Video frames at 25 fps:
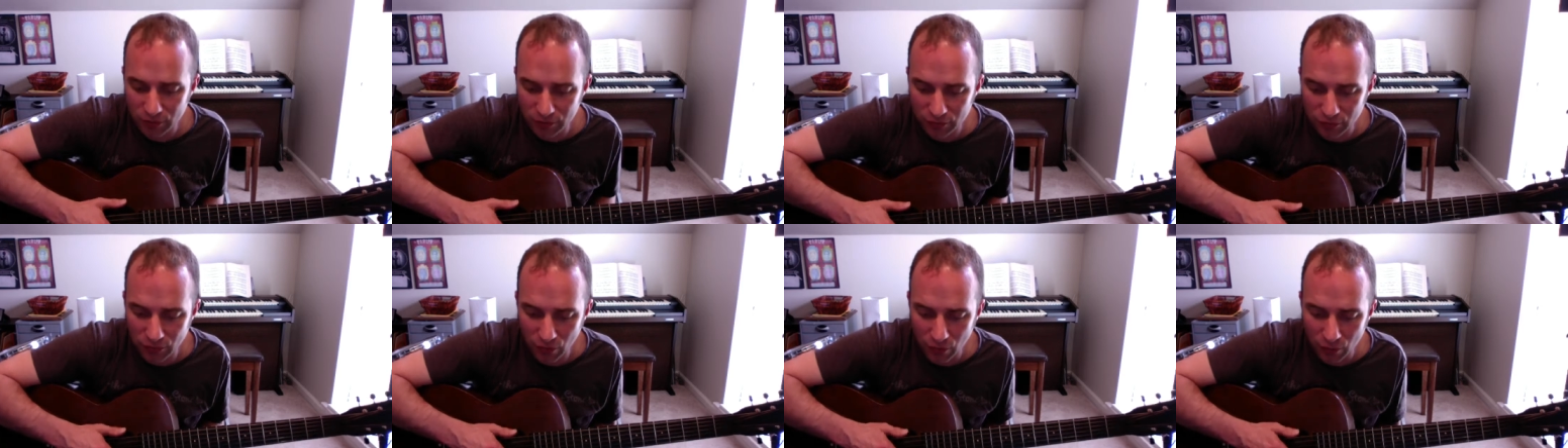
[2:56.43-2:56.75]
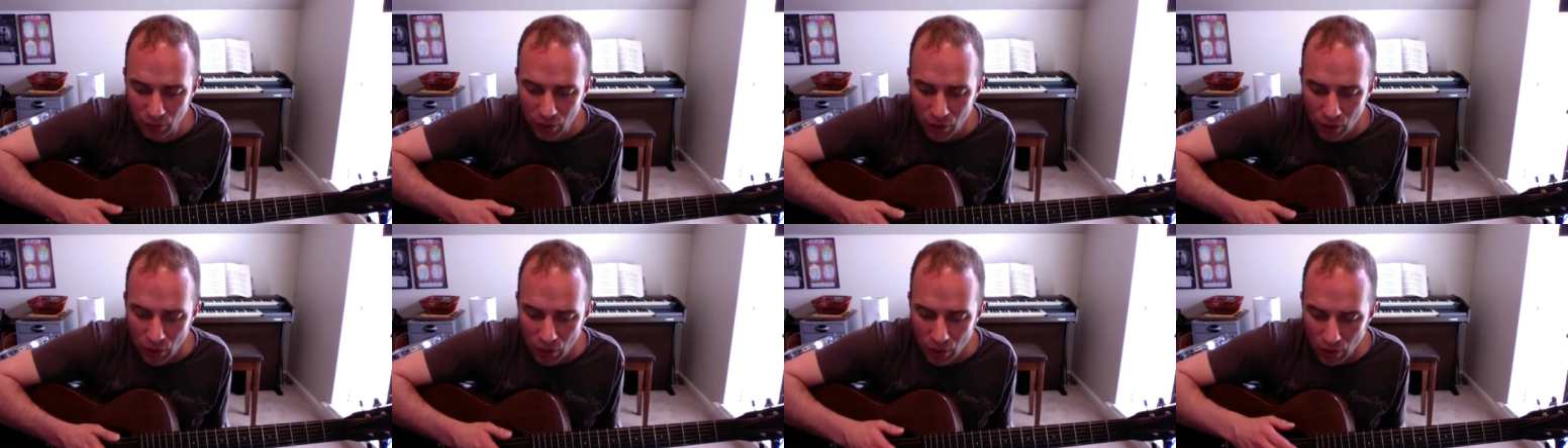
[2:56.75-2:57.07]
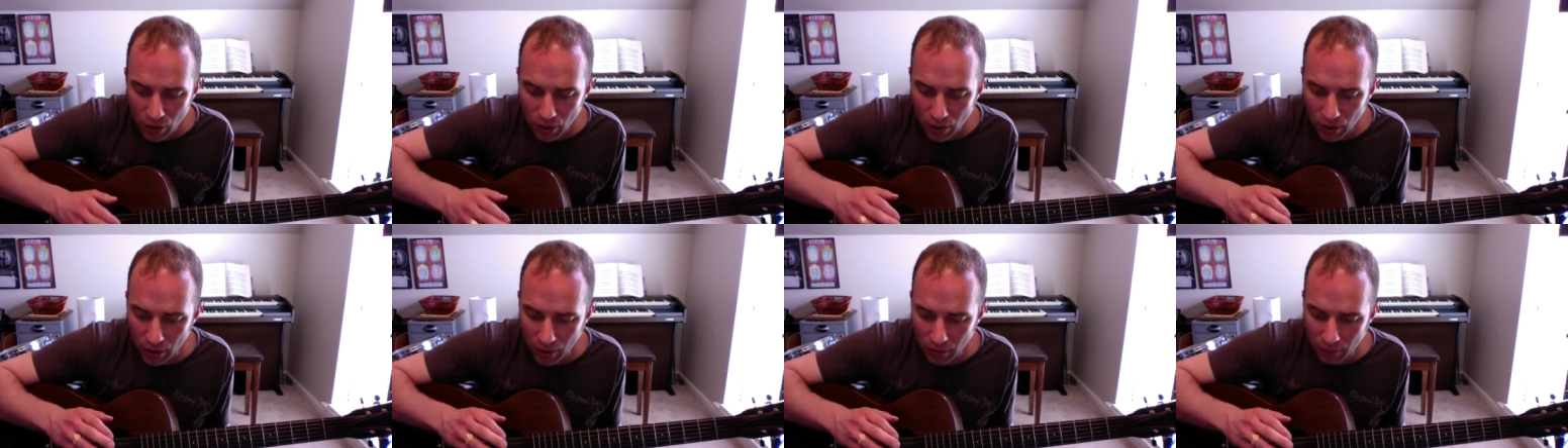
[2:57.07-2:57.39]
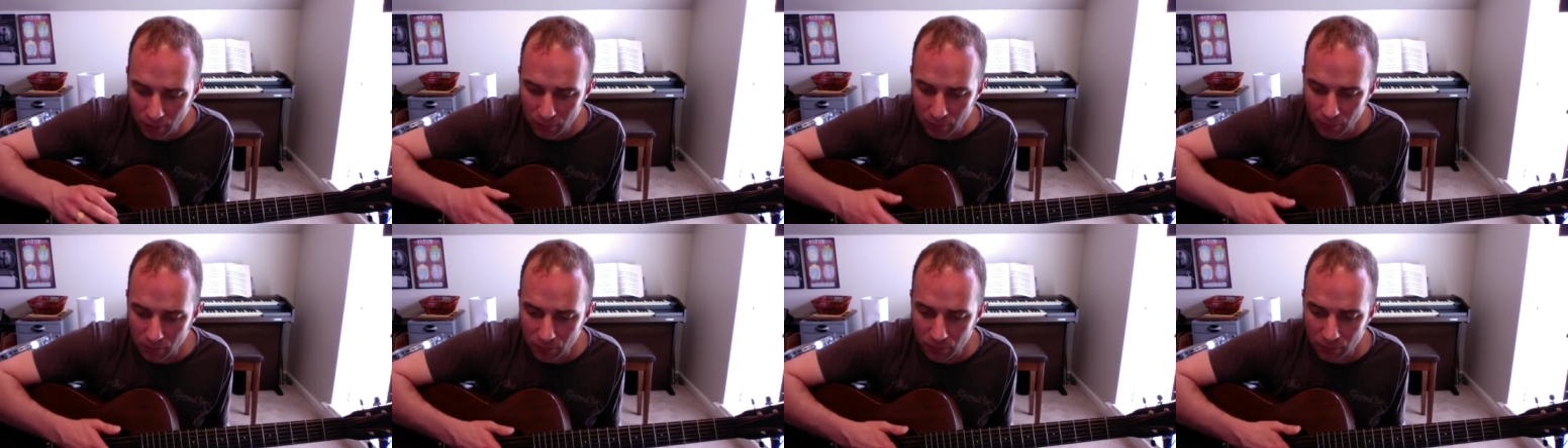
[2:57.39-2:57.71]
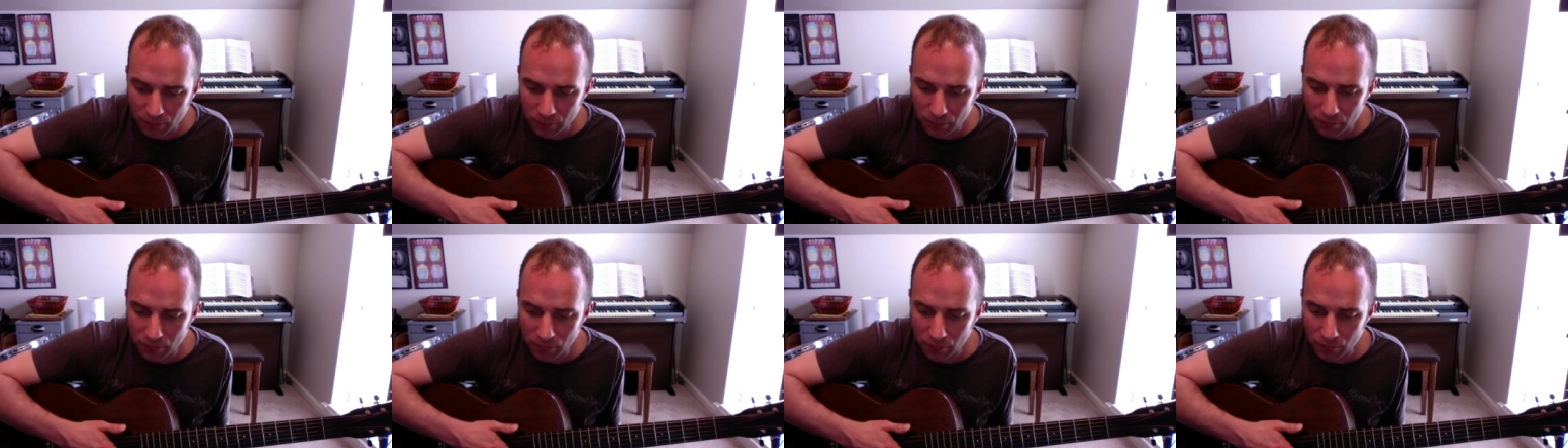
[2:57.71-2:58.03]
So
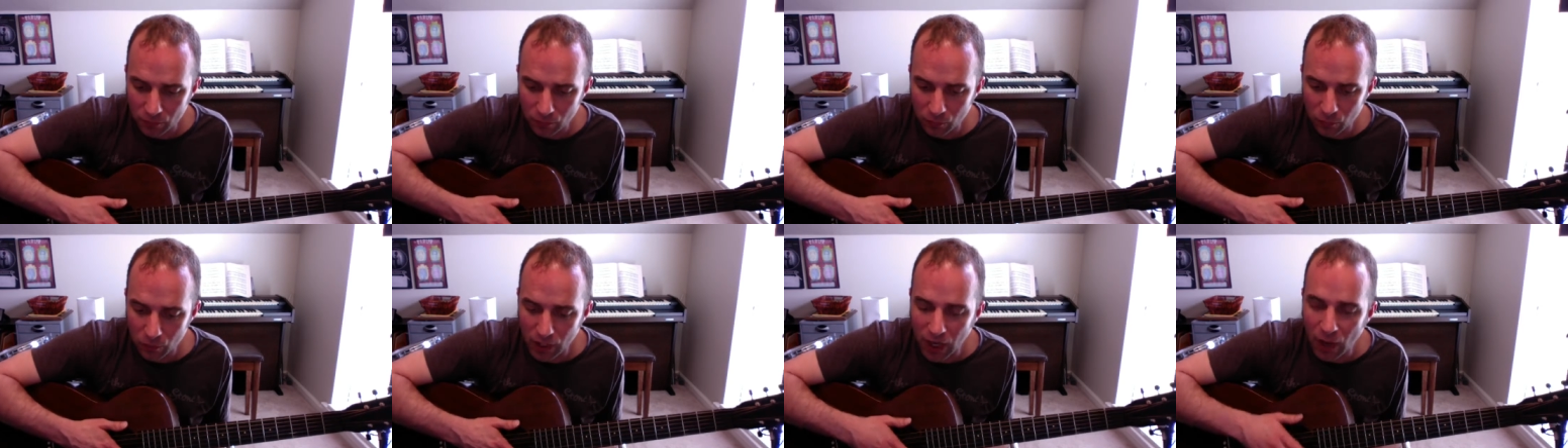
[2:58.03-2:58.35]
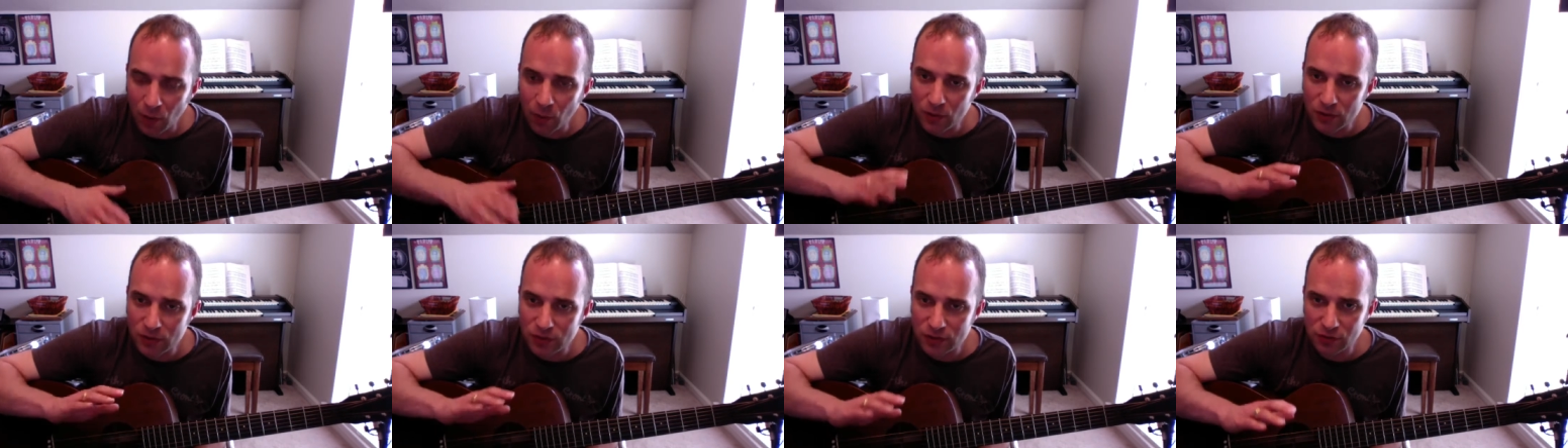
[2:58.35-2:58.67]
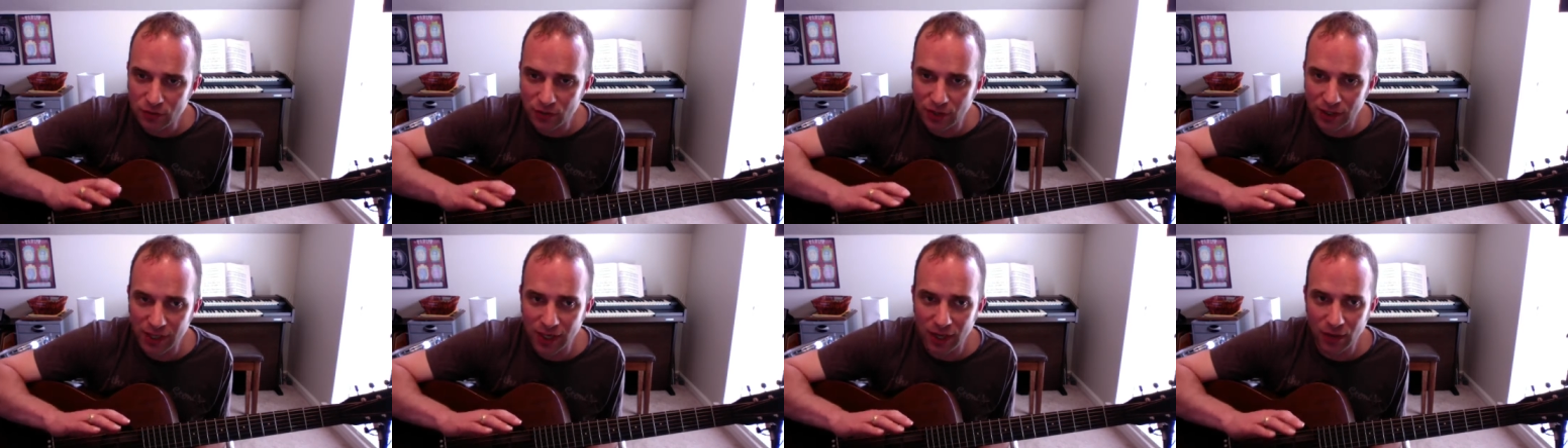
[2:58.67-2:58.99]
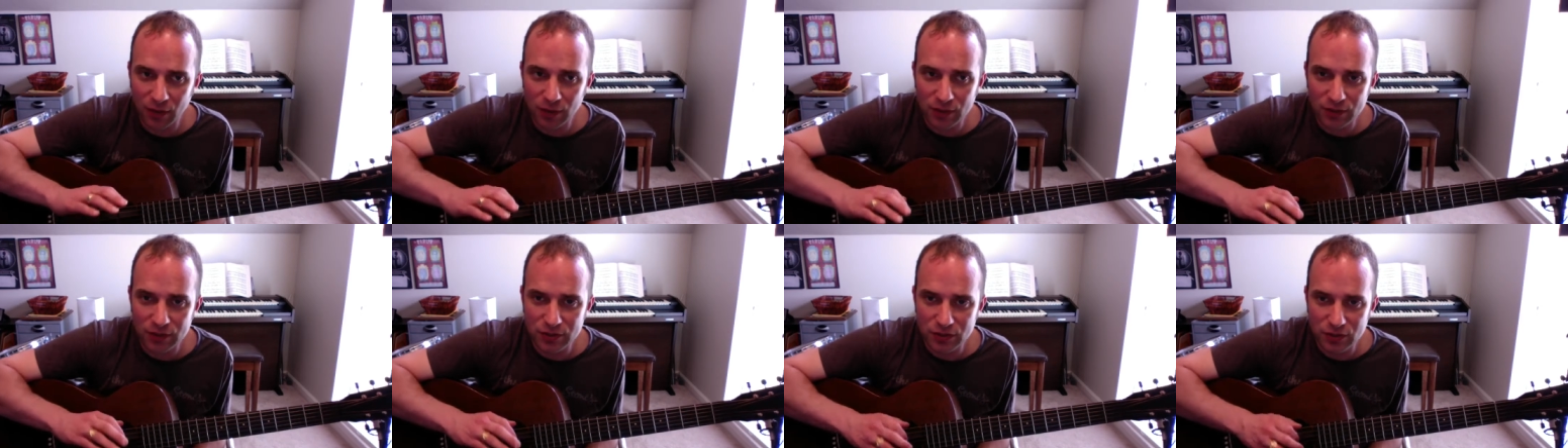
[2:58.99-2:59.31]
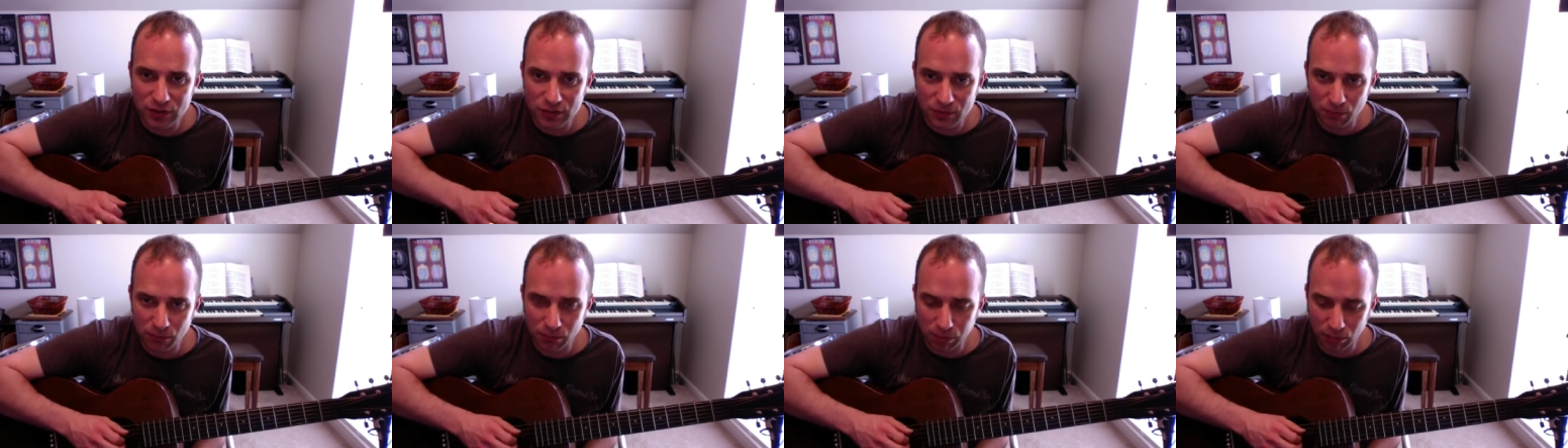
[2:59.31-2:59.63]
what I want you to do right now is
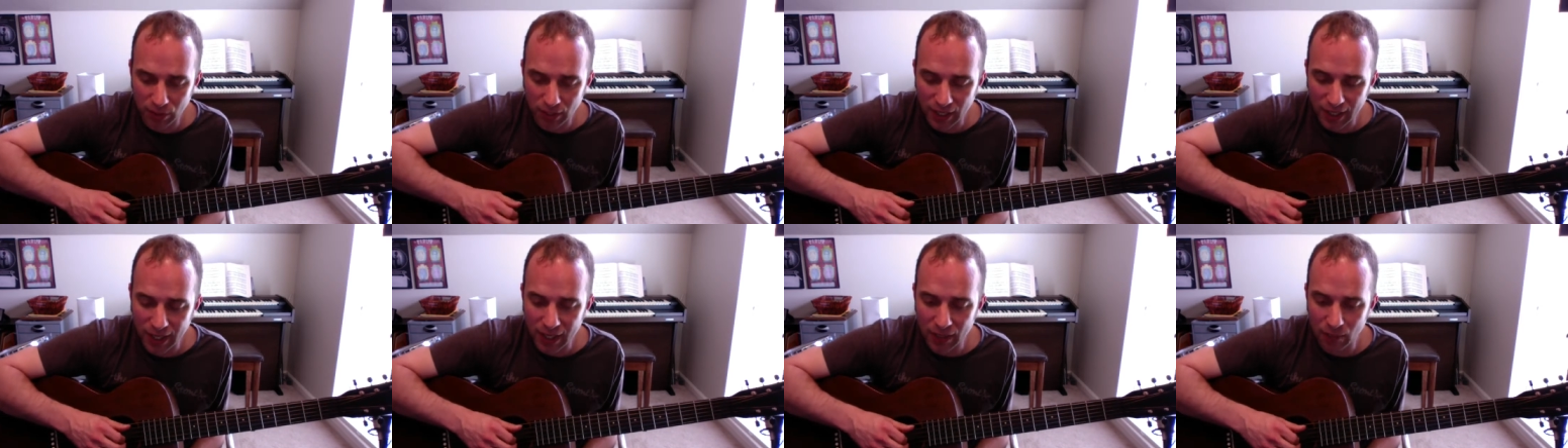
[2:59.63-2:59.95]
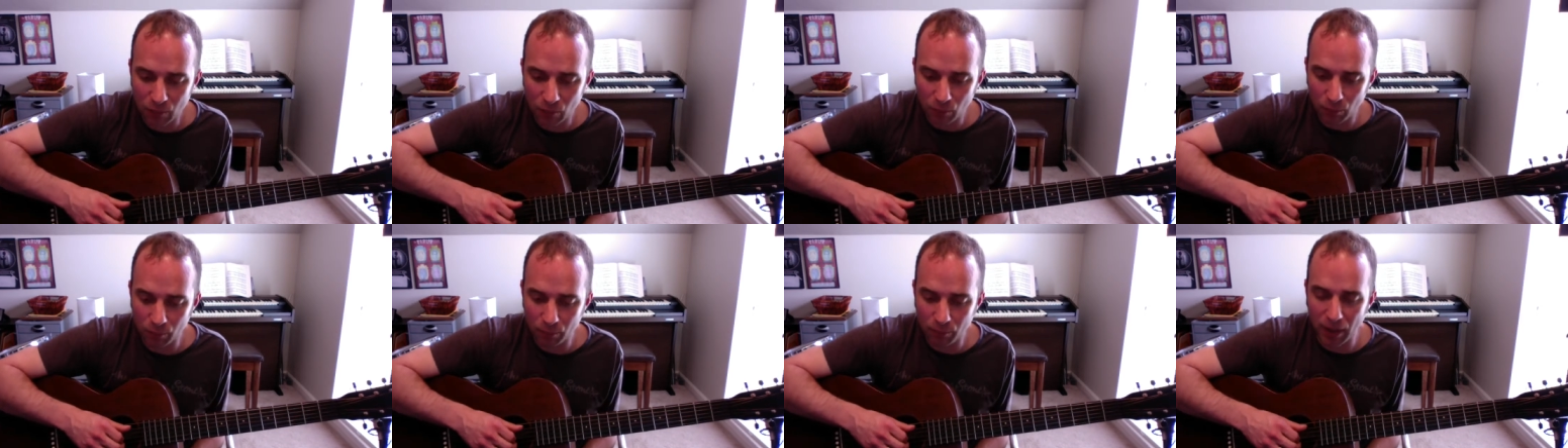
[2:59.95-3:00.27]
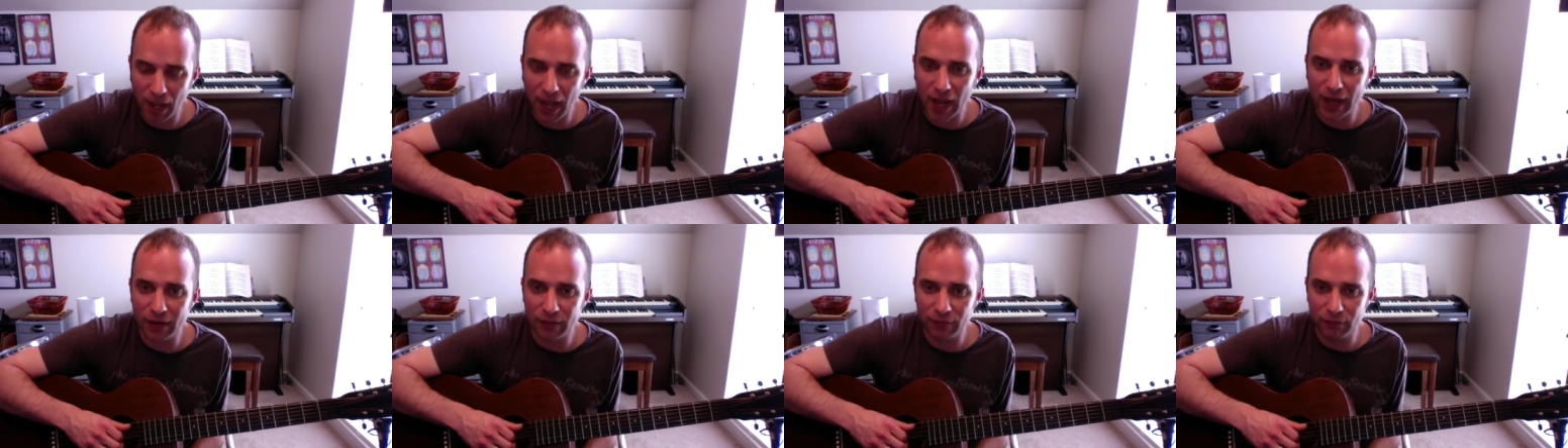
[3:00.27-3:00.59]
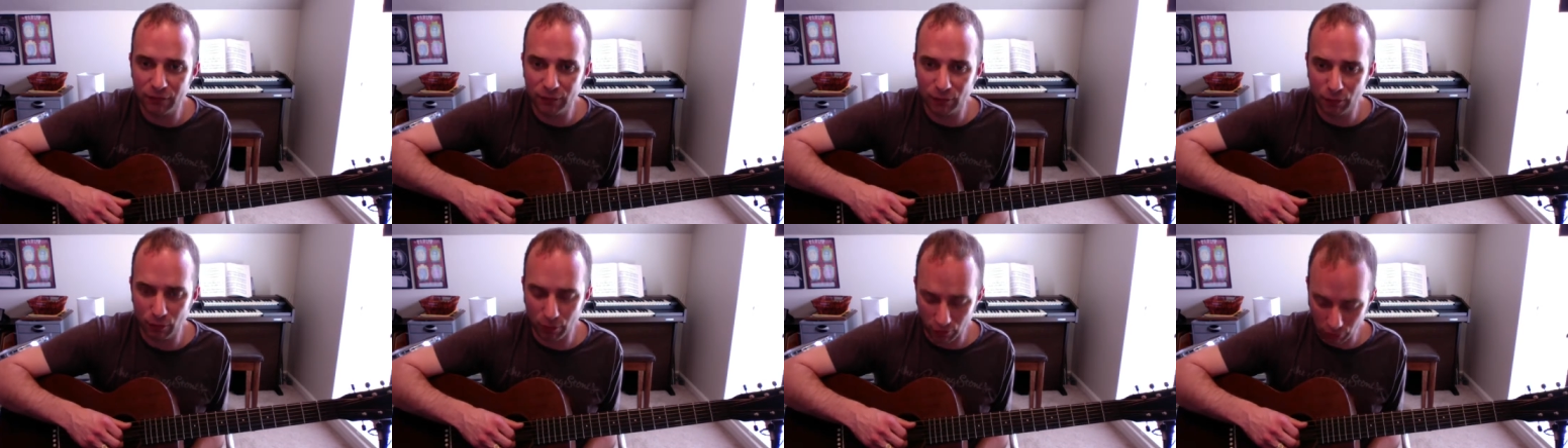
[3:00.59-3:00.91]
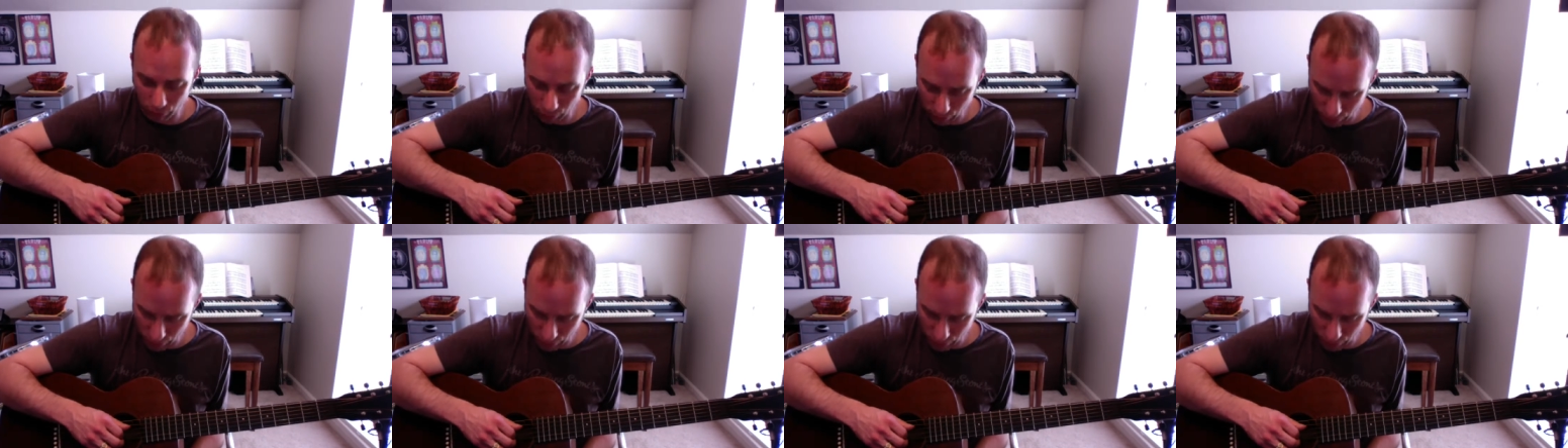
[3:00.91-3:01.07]
just play it back and forth,